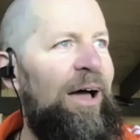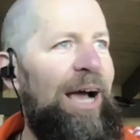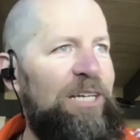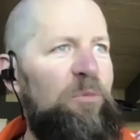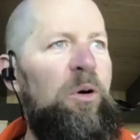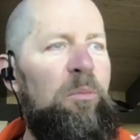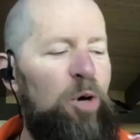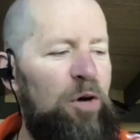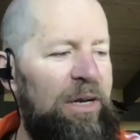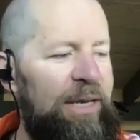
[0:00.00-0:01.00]
Actually, when we were
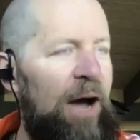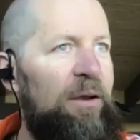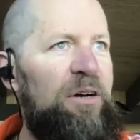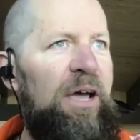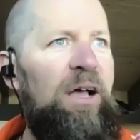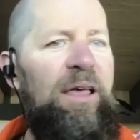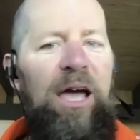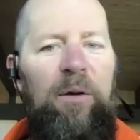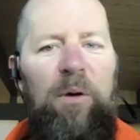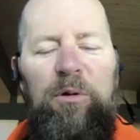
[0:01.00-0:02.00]
moving down here to LA,
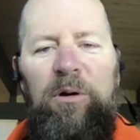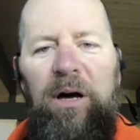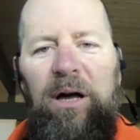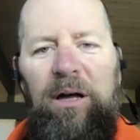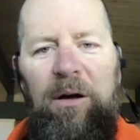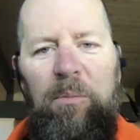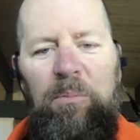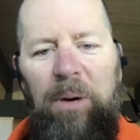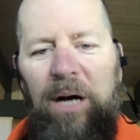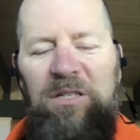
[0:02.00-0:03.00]
I went through a
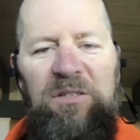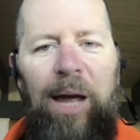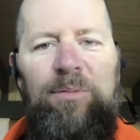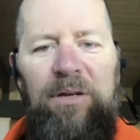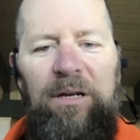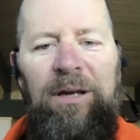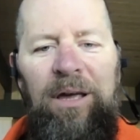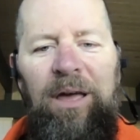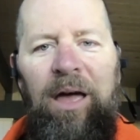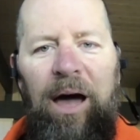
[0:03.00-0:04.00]
box of tapes, and
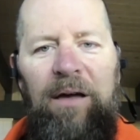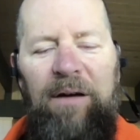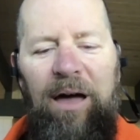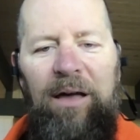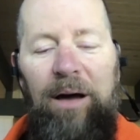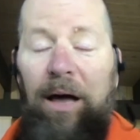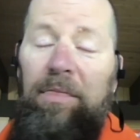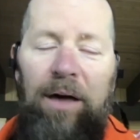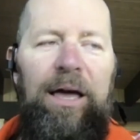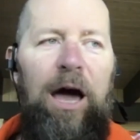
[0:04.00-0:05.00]
I
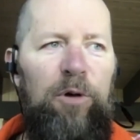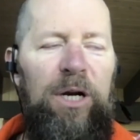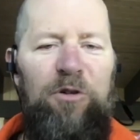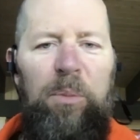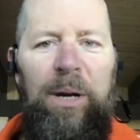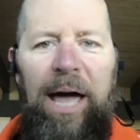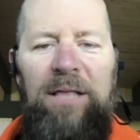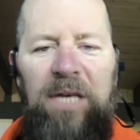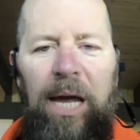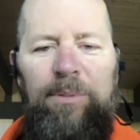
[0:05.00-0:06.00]
got rid of them, but I
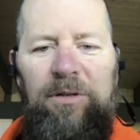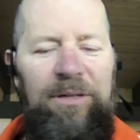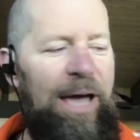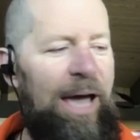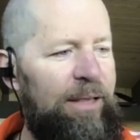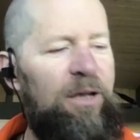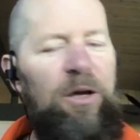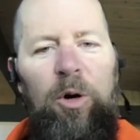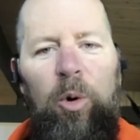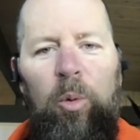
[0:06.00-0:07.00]
had tapes that had, like,
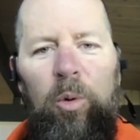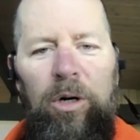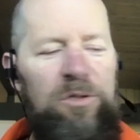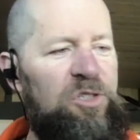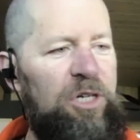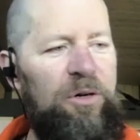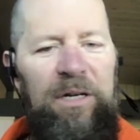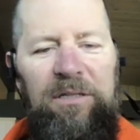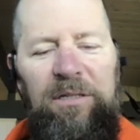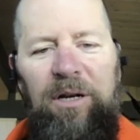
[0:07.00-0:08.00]
World
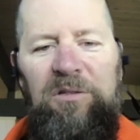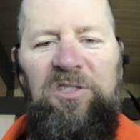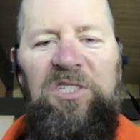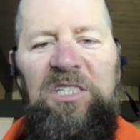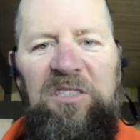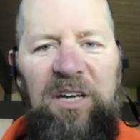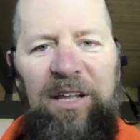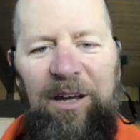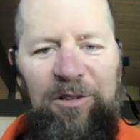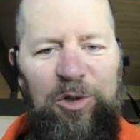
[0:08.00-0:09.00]
Series, 6th
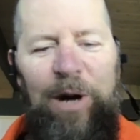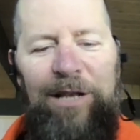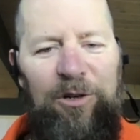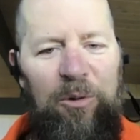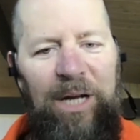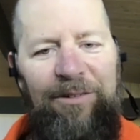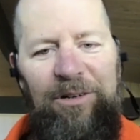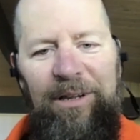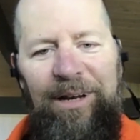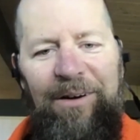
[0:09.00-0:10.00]
inning director or
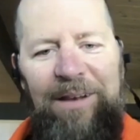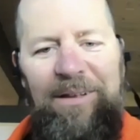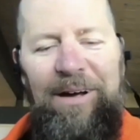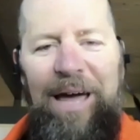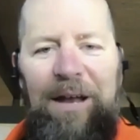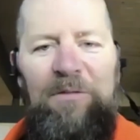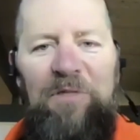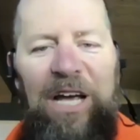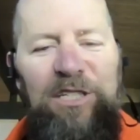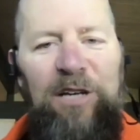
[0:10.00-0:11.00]
whatever. I had
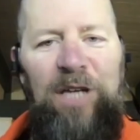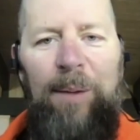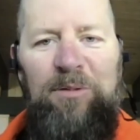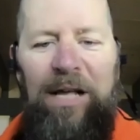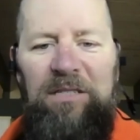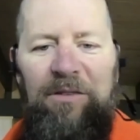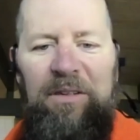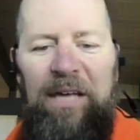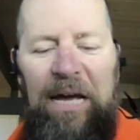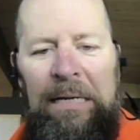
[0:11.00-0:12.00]
VHS tapes of that, stuff
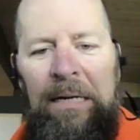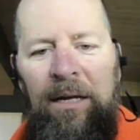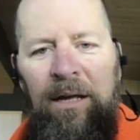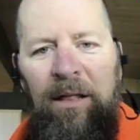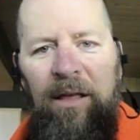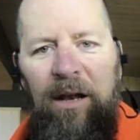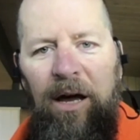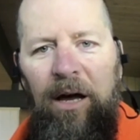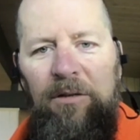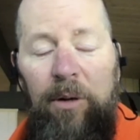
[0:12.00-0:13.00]
like that.
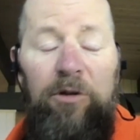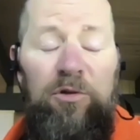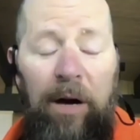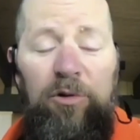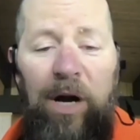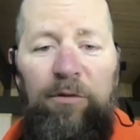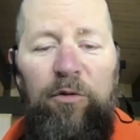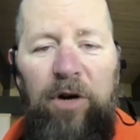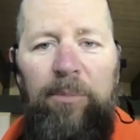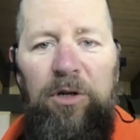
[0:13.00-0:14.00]
So I was grateful
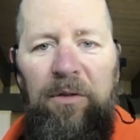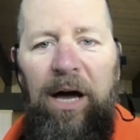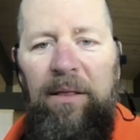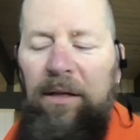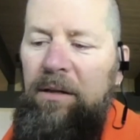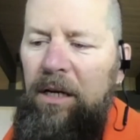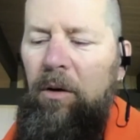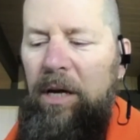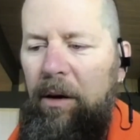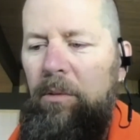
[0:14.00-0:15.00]
for him to do that. And then,
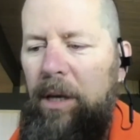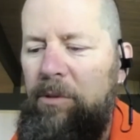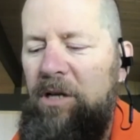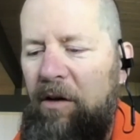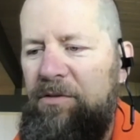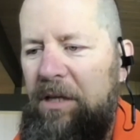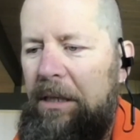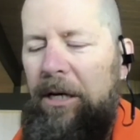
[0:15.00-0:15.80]
he was also,